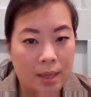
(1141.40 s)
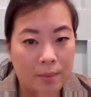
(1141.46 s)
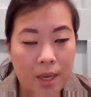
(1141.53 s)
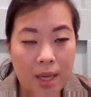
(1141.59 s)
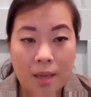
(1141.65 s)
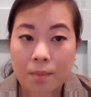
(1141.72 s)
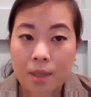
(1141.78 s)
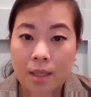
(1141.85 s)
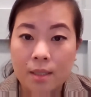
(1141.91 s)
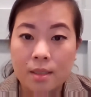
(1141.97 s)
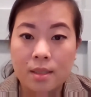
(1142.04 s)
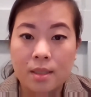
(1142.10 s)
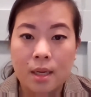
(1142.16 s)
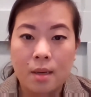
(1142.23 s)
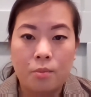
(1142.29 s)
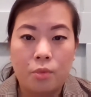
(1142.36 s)
payments,
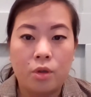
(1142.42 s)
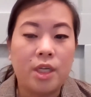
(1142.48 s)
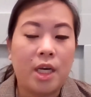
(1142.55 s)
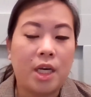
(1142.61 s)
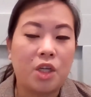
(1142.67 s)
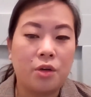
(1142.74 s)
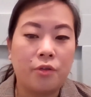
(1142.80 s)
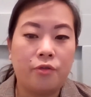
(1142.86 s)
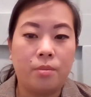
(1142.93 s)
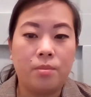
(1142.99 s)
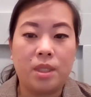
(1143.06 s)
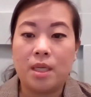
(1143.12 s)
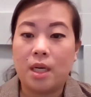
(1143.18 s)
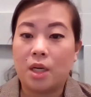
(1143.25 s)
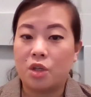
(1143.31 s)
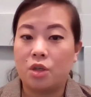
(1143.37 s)
protection from
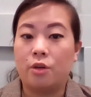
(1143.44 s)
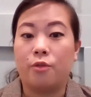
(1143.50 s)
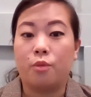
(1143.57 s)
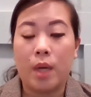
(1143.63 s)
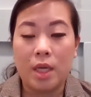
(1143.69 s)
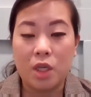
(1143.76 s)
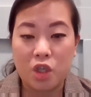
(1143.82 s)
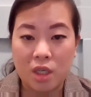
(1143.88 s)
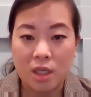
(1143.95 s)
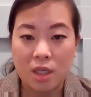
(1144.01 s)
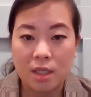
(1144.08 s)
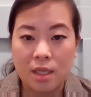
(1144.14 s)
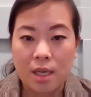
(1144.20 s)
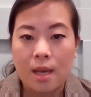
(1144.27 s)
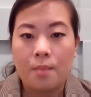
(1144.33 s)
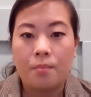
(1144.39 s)
deduction of wages,
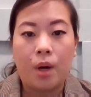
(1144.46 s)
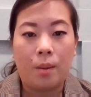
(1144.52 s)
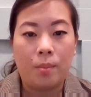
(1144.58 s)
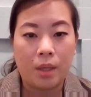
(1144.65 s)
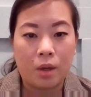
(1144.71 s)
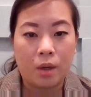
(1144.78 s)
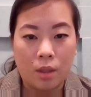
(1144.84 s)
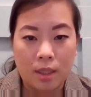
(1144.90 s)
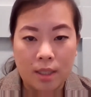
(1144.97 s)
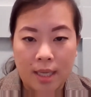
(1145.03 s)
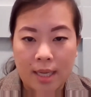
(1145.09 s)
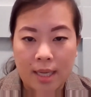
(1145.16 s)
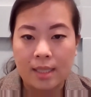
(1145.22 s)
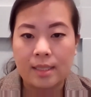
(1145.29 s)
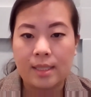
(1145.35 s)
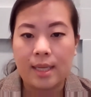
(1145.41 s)
public
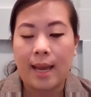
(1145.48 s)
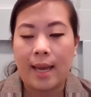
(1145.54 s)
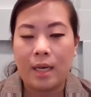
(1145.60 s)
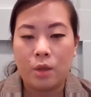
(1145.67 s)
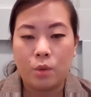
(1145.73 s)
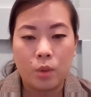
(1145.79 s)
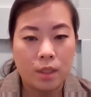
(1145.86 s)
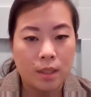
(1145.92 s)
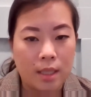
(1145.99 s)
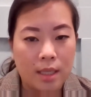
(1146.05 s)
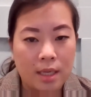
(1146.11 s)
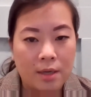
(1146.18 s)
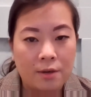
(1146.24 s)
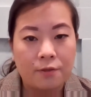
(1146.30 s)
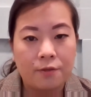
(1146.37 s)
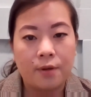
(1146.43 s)
holidays, annual
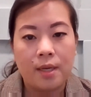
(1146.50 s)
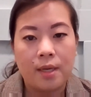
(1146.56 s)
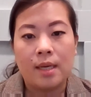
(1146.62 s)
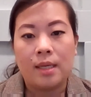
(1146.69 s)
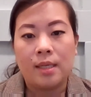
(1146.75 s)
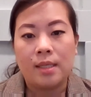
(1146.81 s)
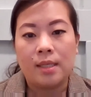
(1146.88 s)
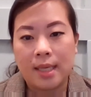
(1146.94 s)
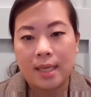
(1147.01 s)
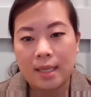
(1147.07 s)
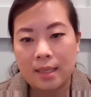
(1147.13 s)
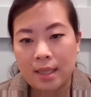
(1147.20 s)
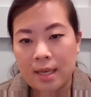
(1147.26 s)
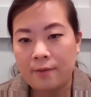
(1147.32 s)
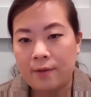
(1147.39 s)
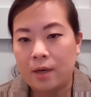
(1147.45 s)
leave, sick
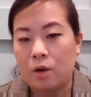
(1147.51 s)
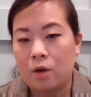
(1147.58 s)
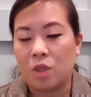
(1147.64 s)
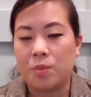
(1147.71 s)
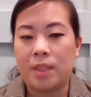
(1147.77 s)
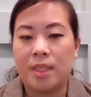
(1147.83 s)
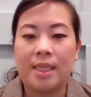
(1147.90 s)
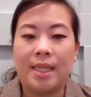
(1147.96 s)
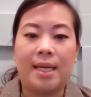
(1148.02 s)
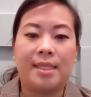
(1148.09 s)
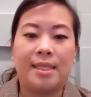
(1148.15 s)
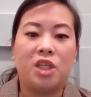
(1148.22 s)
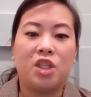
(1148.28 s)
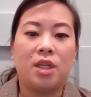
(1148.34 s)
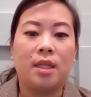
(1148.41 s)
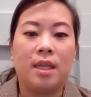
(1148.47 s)
leave and
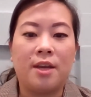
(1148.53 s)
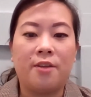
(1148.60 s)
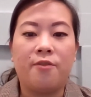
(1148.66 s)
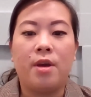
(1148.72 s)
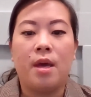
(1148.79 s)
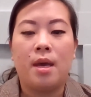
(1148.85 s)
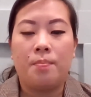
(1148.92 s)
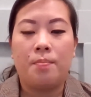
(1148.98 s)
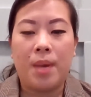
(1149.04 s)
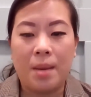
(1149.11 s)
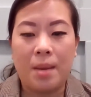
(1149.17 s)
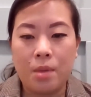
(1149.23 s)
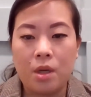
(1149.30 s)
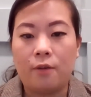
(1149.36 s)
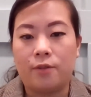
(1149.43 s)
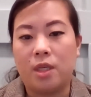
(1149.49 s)
hospitalization leave,
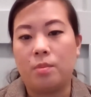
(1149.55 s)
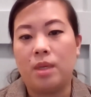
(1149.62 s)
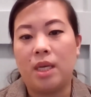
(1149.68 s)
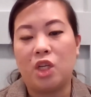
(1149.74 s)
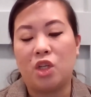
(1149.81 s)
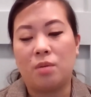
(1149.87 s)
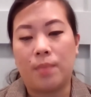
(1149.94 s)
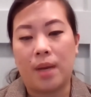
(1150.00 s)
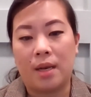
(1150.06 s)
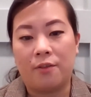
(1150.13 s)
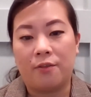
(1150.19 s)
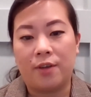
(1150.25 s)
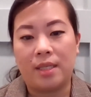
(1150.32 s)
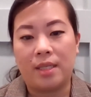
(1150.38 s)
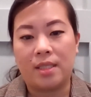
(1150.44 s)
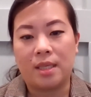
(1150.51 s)
payment of termination
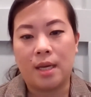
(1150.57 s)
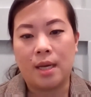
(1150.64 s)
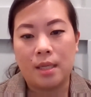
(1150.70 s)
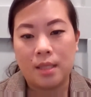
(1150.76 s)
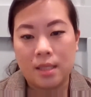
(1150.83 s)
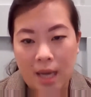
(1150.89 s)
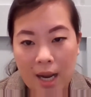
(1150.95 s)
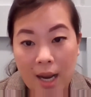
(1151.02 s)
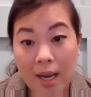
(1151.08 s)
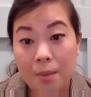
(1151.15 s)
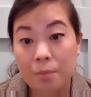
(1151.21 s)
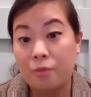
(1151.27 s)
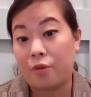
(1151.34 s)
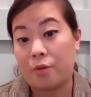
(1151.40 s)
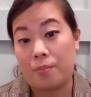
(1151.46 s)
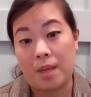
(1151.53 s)
benefits, time
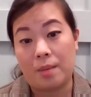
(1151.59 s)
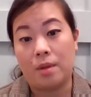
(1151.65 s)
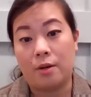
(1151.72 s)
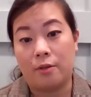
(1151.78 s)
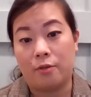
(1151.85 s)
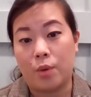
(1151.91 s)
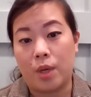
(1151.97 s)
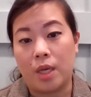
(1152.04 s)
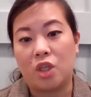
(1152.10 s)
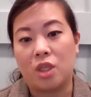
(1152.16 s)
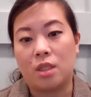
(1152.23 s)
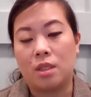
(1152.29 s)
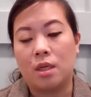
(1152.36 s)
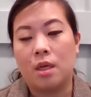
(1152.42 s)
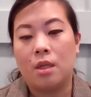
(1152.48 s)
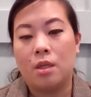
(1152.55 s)
for payment of wages,
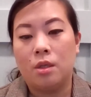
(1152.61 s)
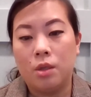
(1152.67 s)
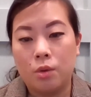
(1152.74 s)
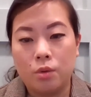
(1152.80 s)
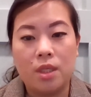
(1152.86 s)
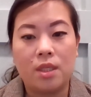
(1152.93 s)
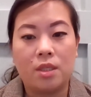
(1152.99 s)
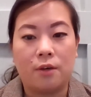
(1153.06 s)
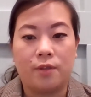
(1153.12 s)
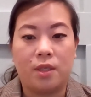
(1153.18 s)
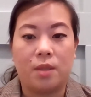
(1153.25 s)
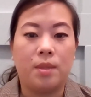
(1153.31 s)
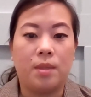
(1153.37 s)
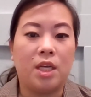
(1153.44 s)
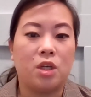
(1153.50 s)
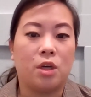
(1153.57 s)
notice of
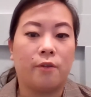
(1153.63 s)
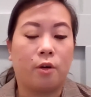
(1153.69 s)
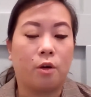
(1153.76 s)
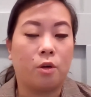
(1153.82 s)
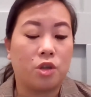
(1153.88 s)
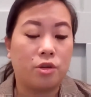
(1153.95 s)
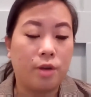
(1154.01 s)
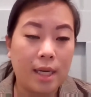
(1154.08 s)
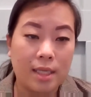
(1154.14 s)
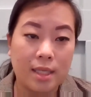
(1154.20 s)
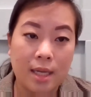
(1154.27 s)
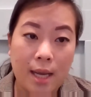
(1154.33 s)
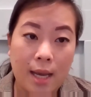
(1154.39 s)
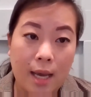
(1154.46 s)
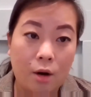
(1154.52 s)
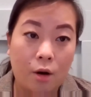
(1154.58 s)
termination of contracts,
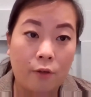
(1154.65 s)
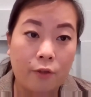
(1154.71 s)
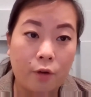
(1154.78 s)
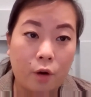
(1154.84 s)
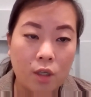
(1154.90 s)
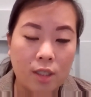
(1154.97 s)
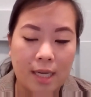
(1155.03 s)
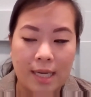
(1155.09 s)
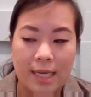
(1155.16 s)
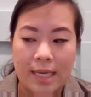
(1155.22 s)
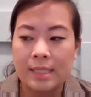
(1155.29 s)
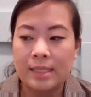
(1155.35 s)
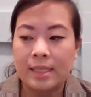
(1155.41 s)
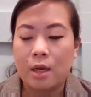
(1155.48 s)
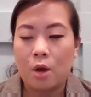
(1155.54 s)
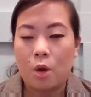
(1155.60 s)
and of course there is
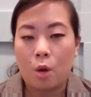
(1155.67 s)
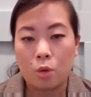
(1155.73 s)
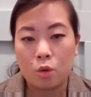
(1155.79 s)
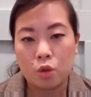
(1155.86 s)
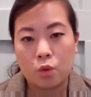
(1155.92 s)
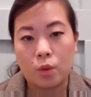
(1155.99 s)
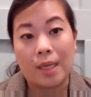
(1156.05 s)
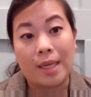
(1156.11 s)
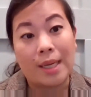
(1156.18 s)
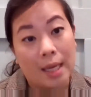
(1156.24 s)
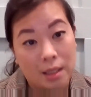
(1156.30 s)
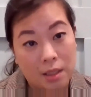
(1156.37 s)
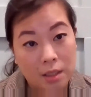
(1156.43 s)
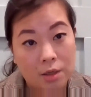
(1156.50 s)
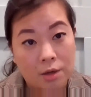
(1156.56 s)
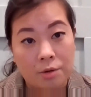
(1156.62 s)
also a
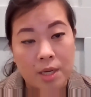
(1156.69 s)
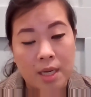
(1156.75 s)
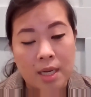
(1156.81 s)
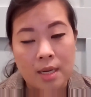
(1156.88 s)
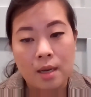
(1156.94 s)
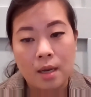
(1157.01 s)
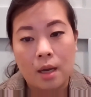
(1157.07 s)
category